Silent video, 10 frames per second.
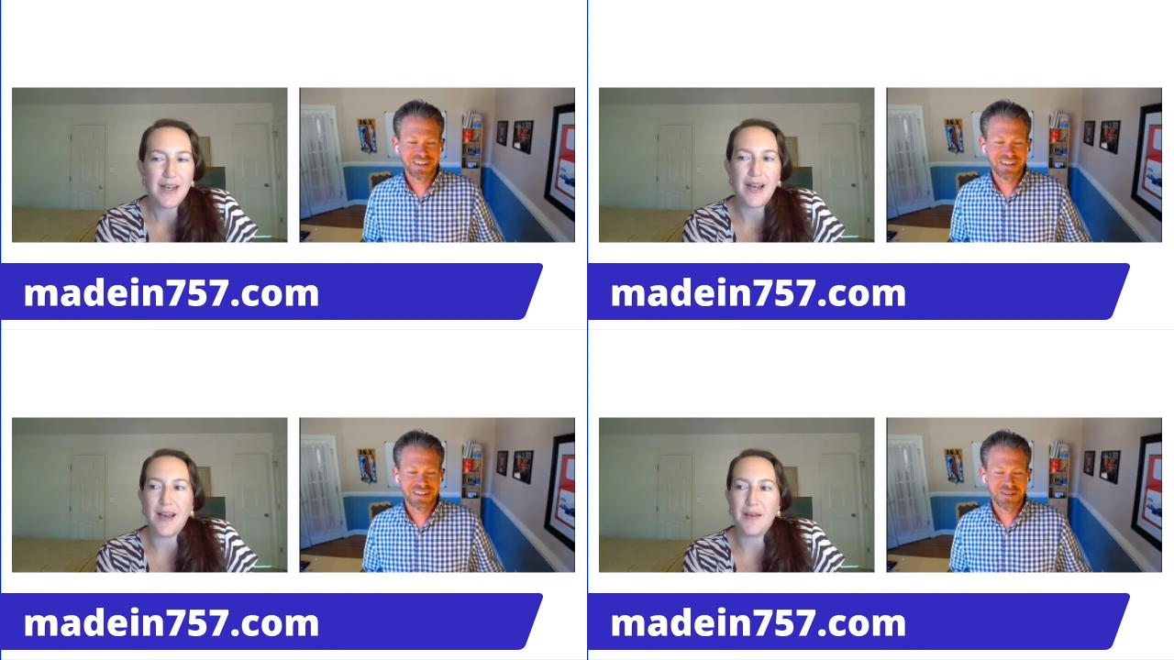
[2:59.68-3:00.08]

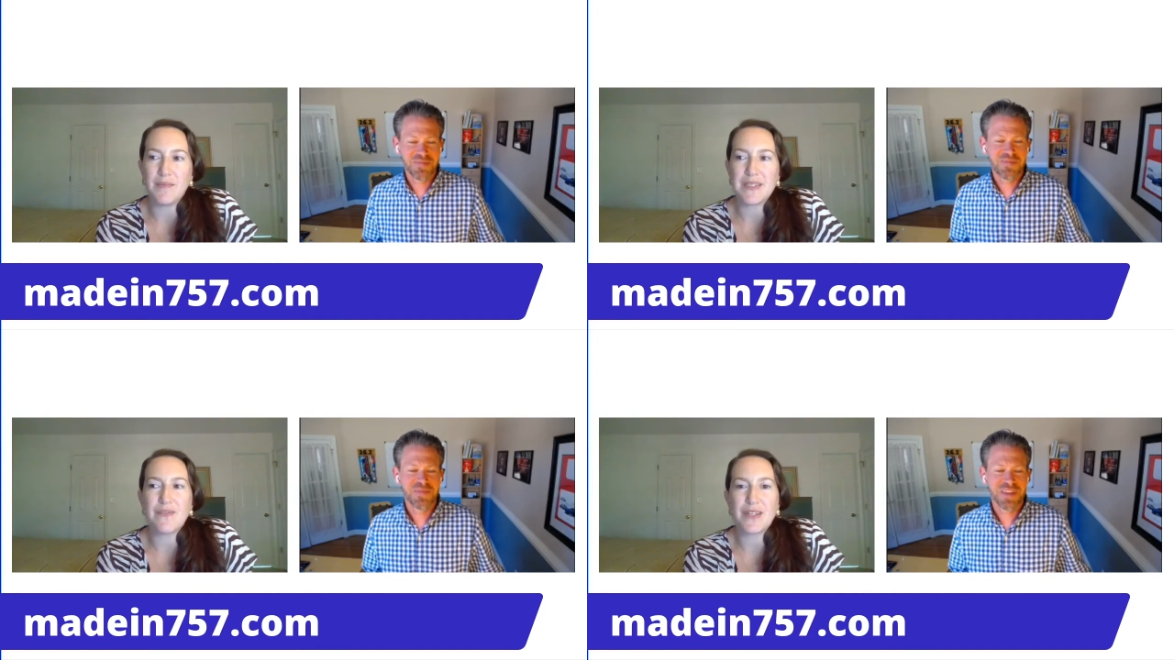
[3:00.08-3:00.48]

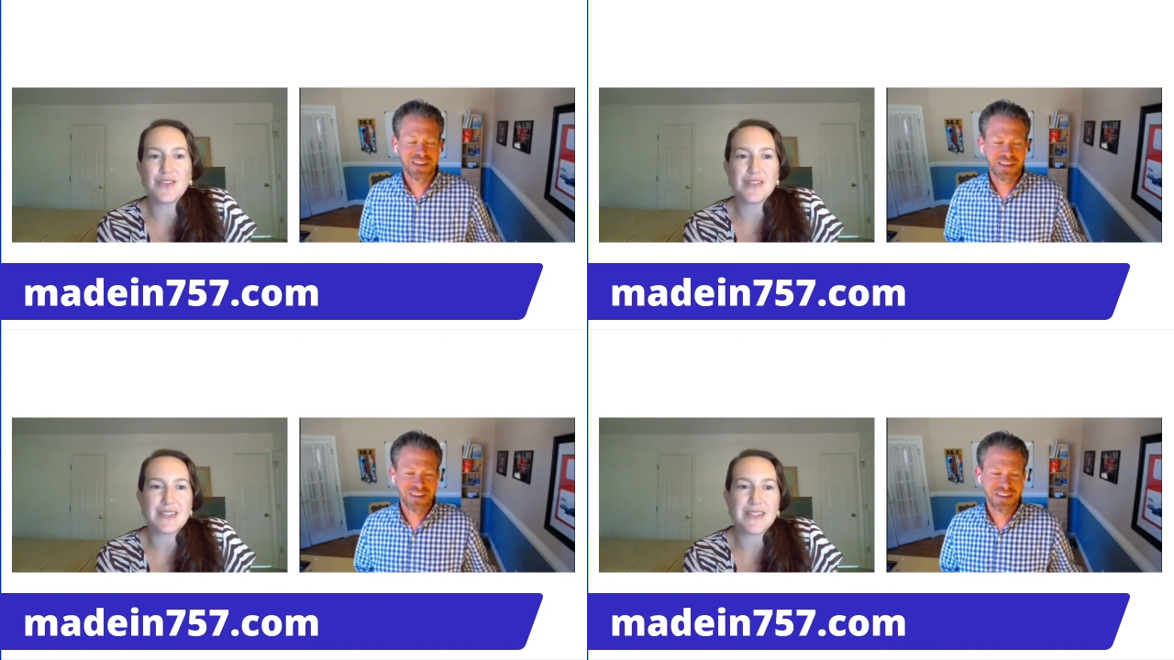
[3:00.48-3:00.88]
Speaker 1: Um, seven
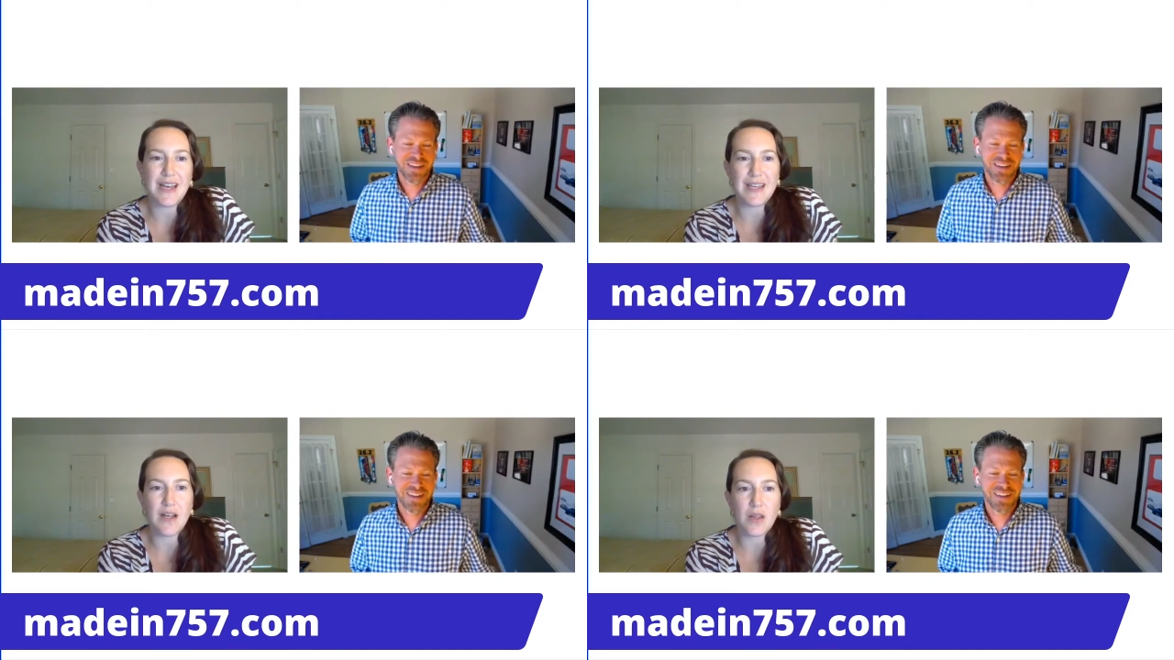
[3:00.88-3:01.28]
years is
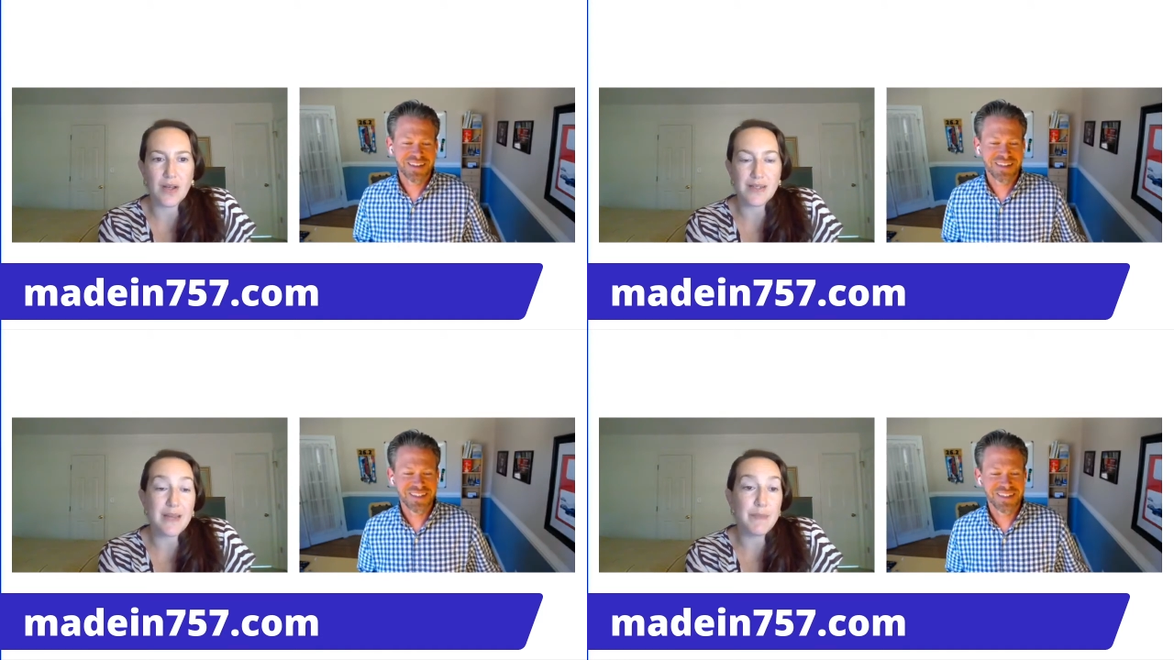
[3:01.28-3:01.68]
not a
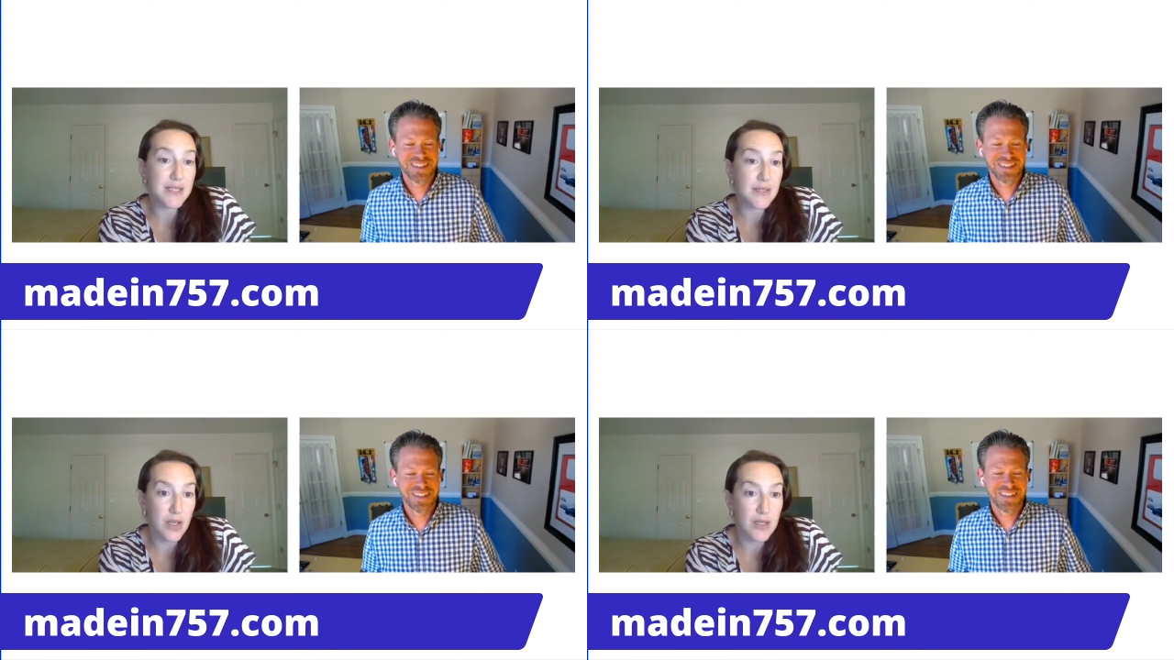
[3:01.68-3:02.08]
long time,
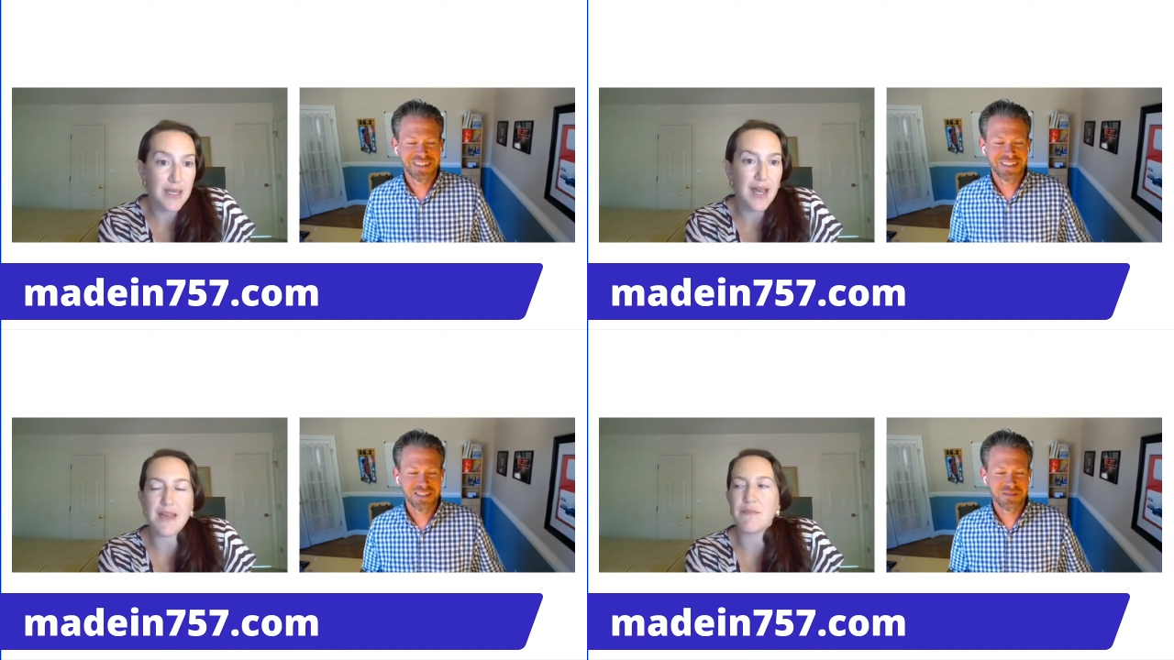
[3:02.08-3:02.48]
but it's a
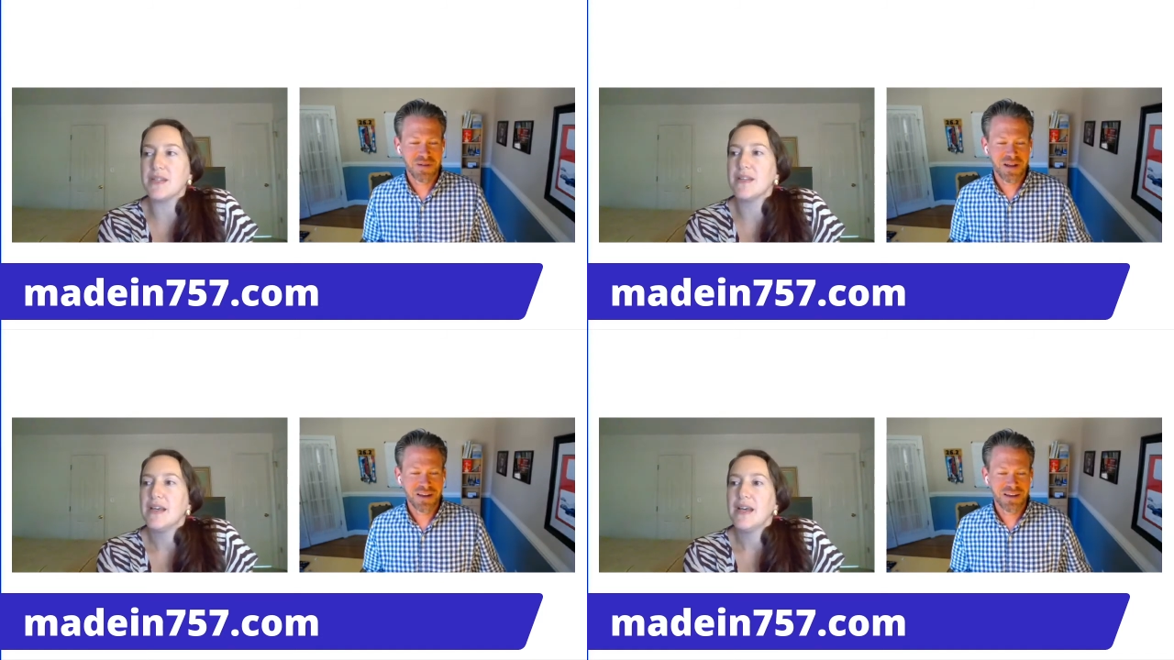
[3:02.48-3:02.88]
long time.
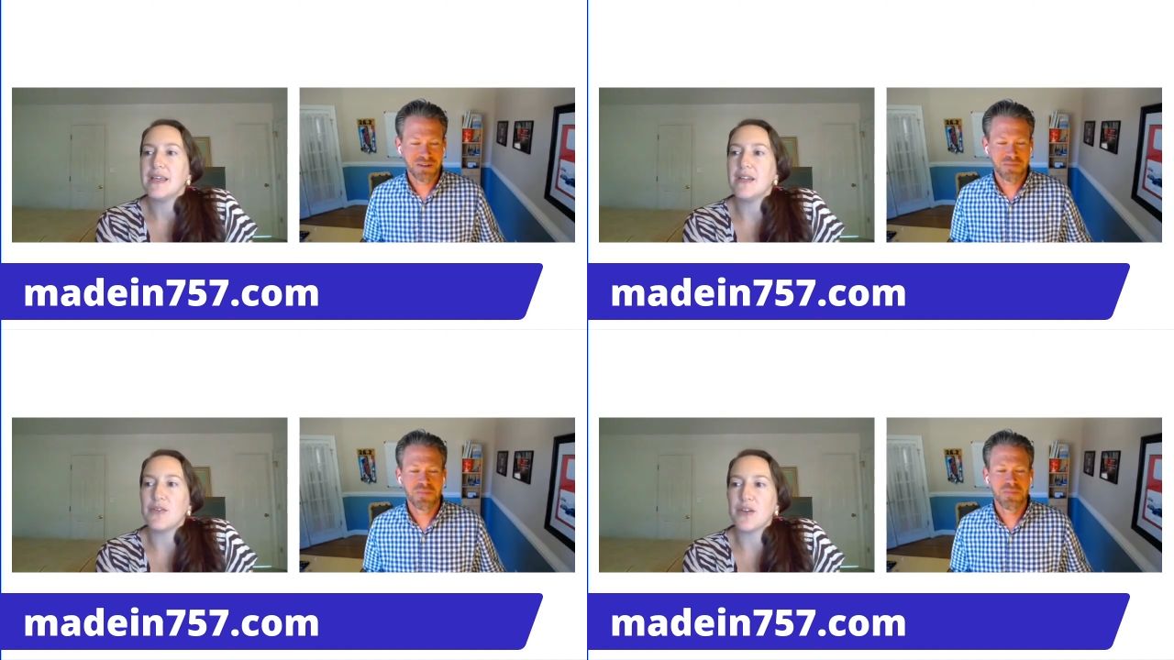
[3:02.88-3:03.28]
And
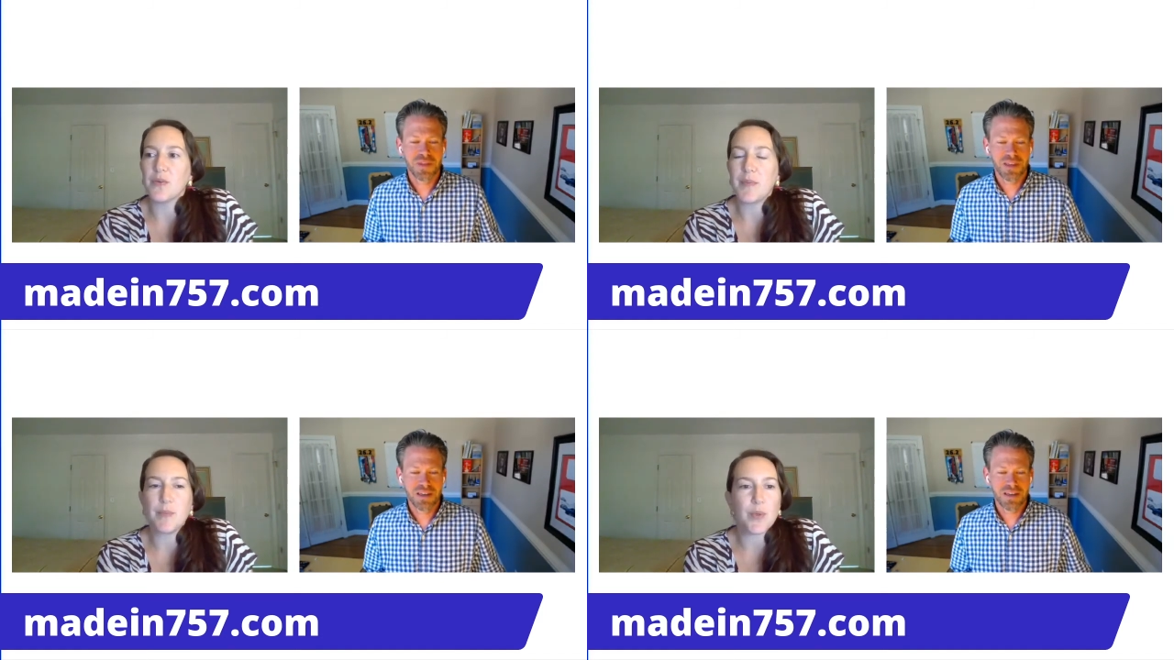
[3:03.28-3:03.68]
you know,
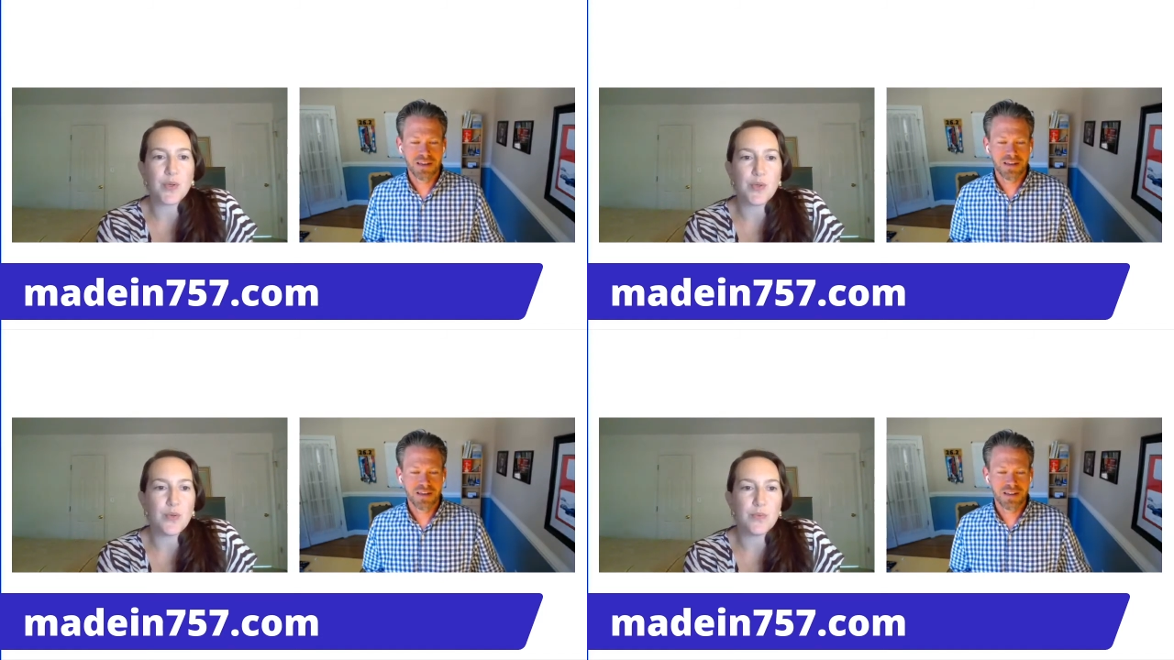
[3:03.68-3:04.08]
there were
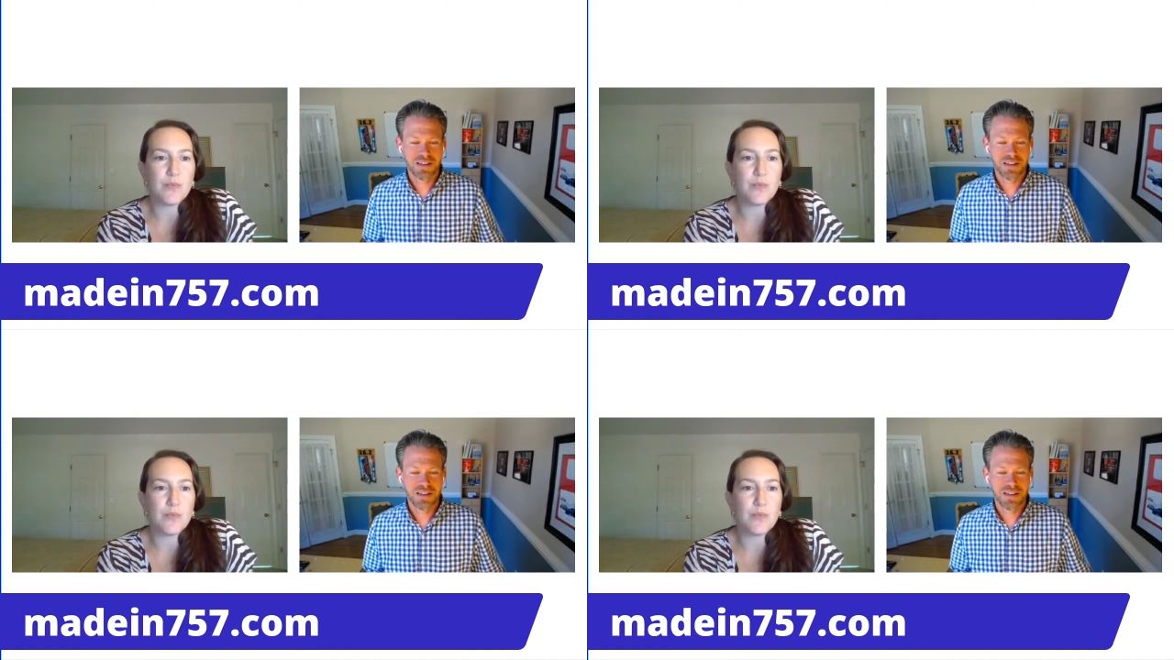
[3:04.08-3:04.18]
people who